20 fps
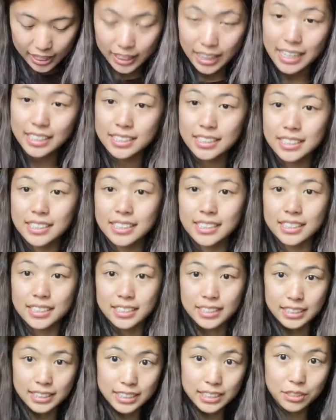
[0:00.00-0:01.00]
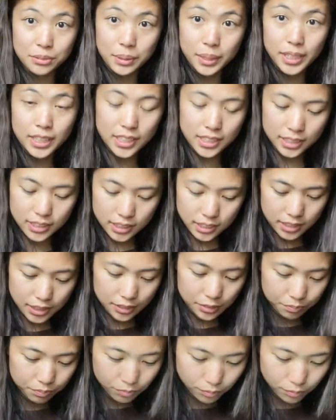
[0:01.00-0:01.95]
let's see what it is.